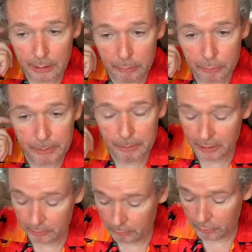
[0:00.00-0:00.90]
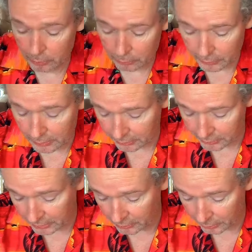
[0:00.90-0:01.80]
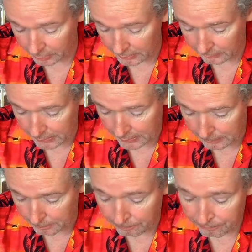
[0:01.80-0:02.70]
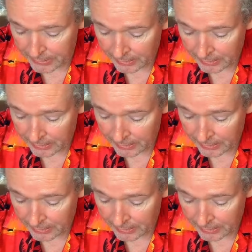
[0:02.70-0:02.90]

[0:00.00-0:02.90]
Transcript: It was in my Songs of the Century. I loved that album.